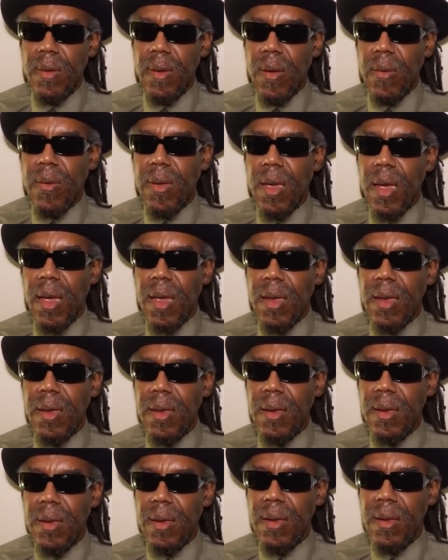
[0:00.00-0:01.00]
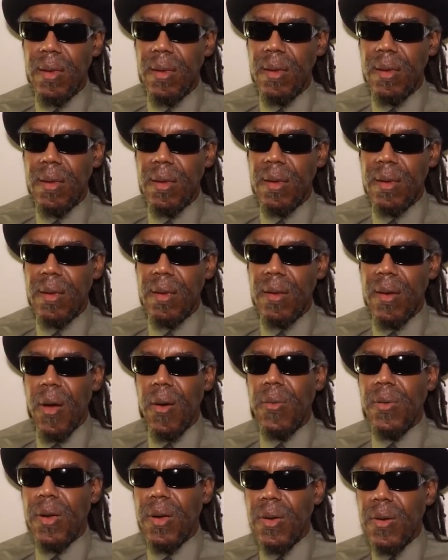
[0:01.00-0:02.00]
Okay?
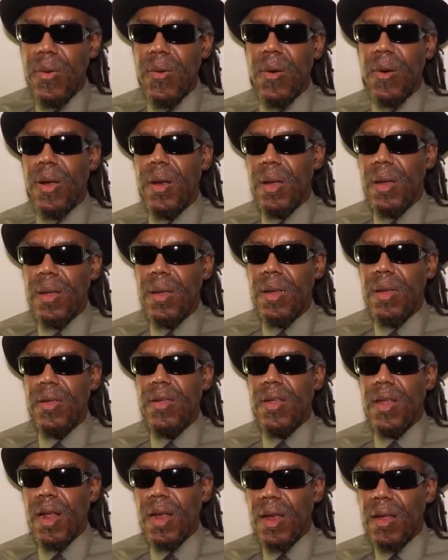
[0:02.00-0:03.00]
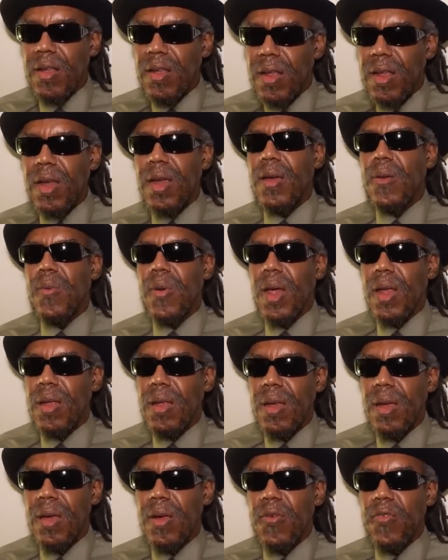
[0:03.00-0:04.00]
On the corner selling
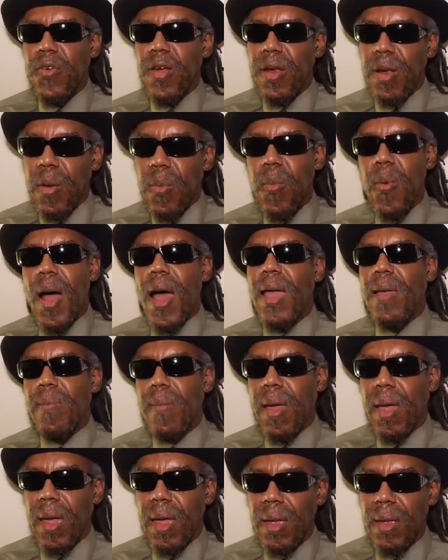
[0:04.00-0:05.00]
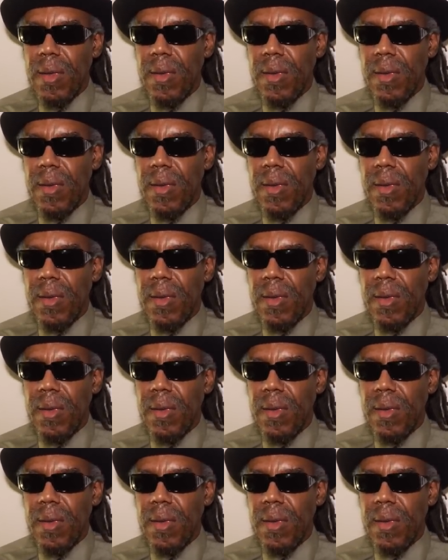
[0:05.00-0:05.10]
cigarettes from the white man.